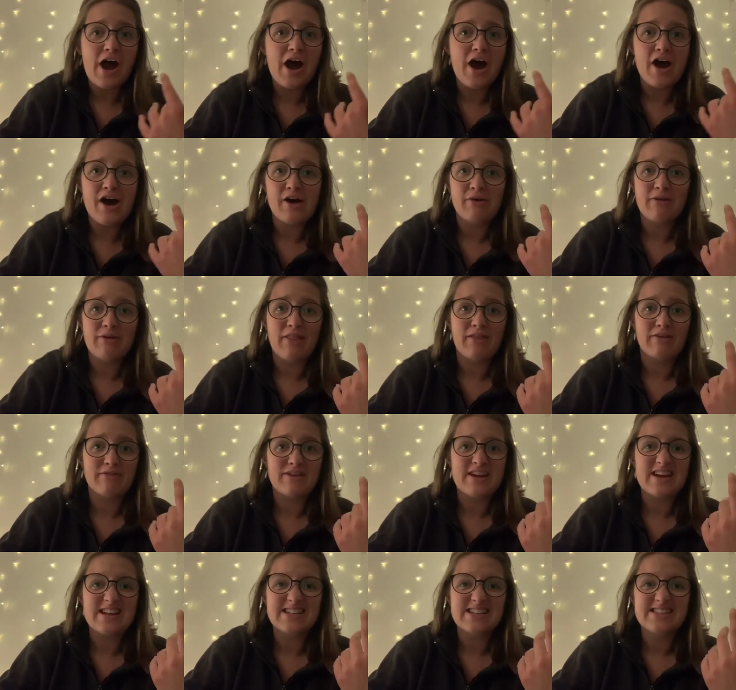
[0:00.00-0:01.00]
uh, whether
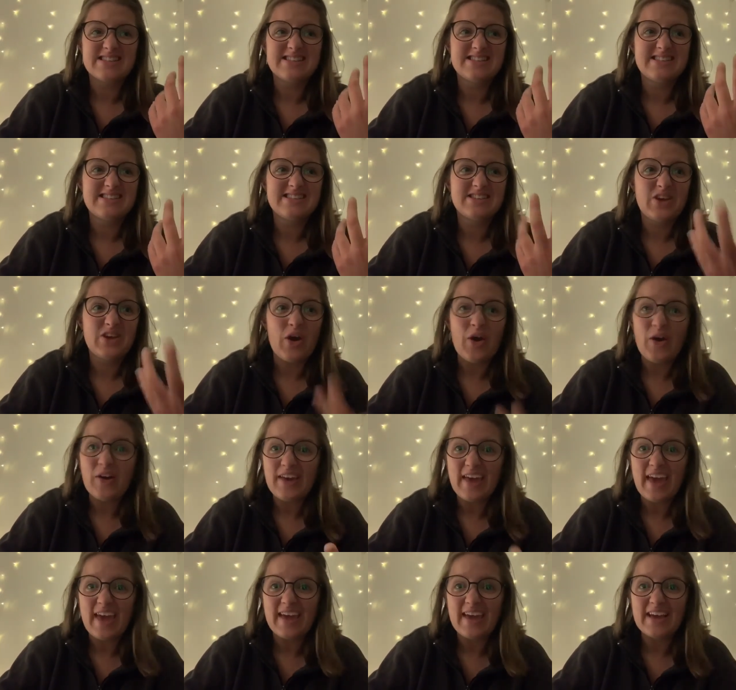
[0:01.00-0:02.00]
it's
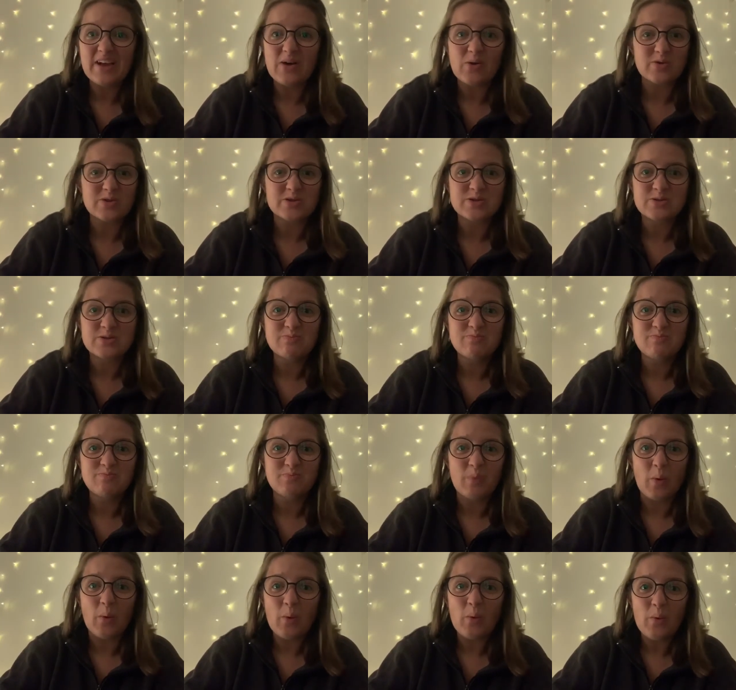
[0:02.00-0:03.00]
cooking or
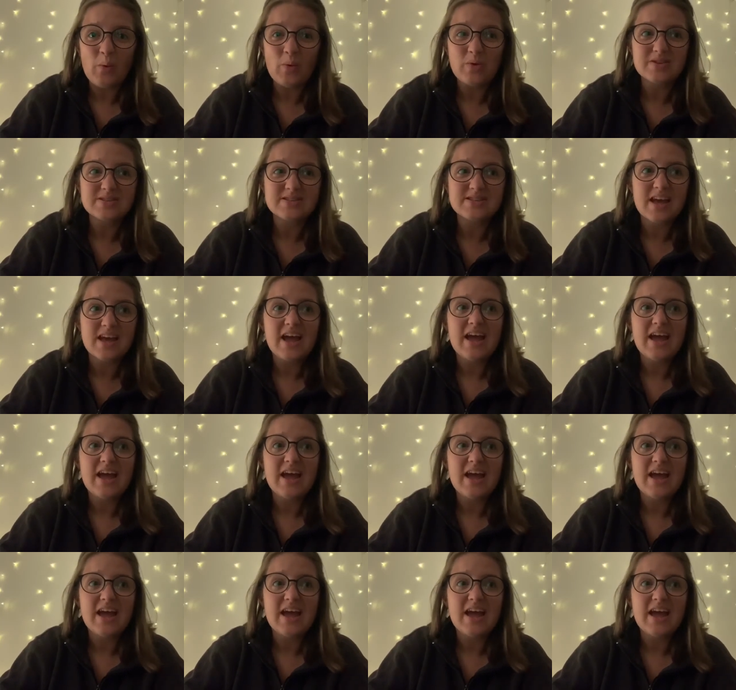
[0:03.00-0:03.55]
sports.